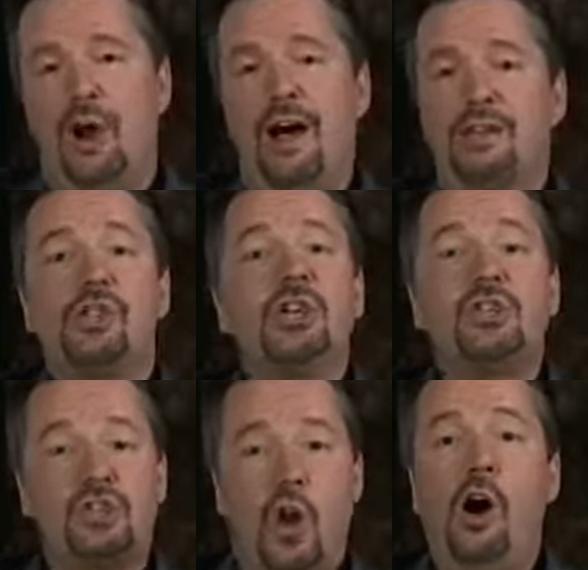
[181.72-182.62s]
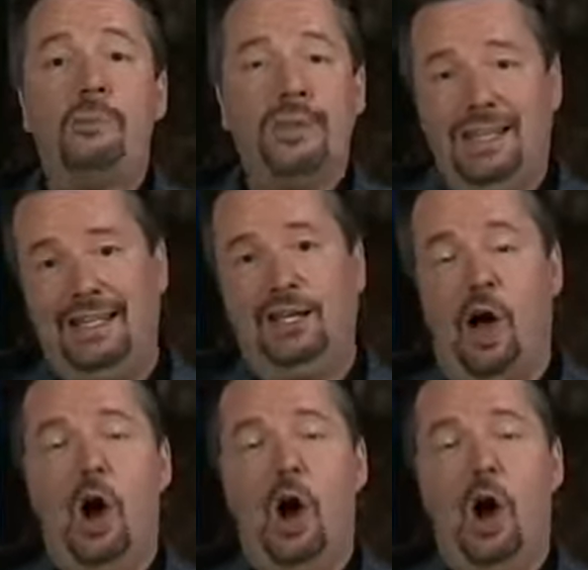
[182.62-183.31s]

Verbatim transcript: of the Mirage saw me